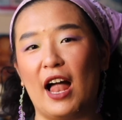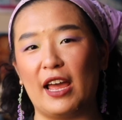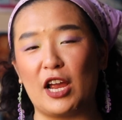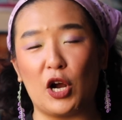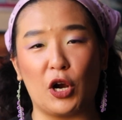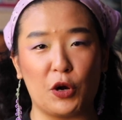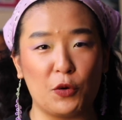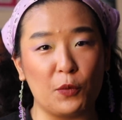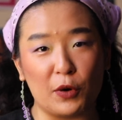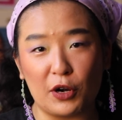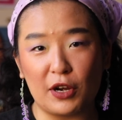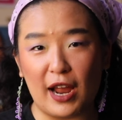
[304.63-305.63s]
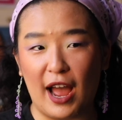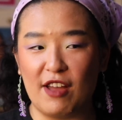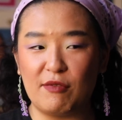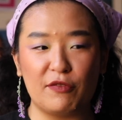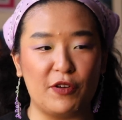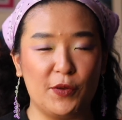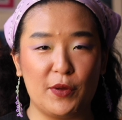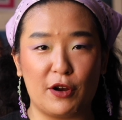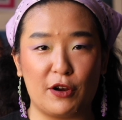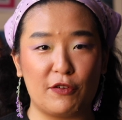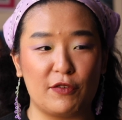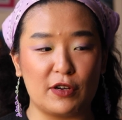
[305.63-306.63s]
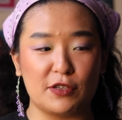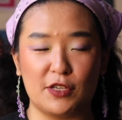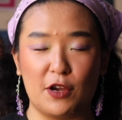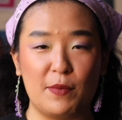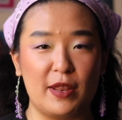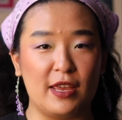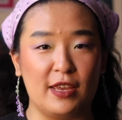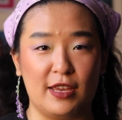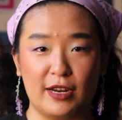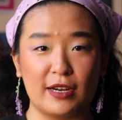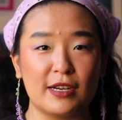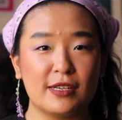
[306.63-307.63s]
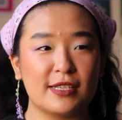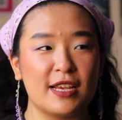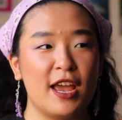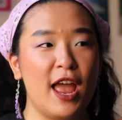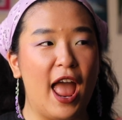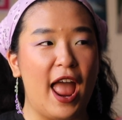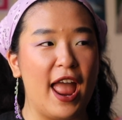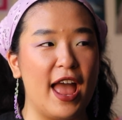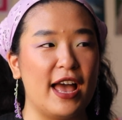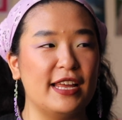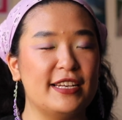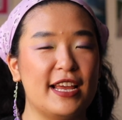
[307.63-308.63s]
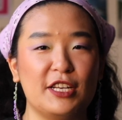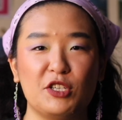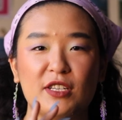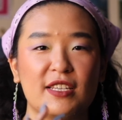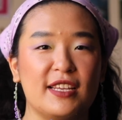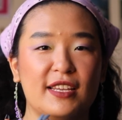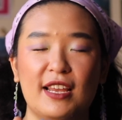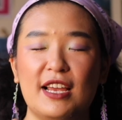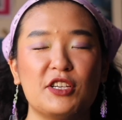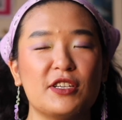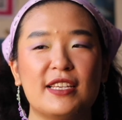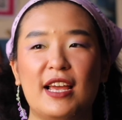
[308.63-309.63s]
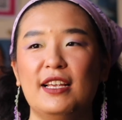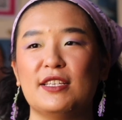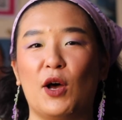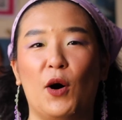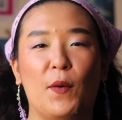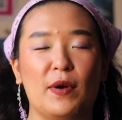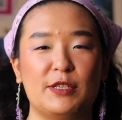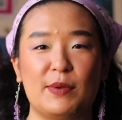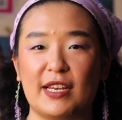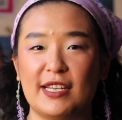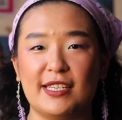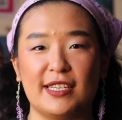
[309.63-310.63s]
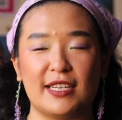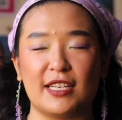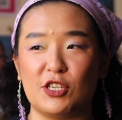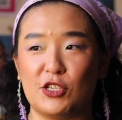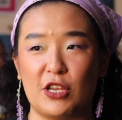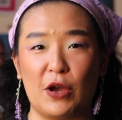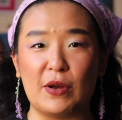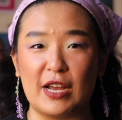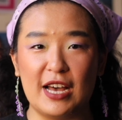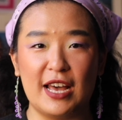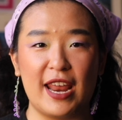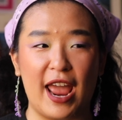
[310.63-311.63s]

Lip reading: Like, her work, I've been following her for so many years, and it just has always been consistently so good.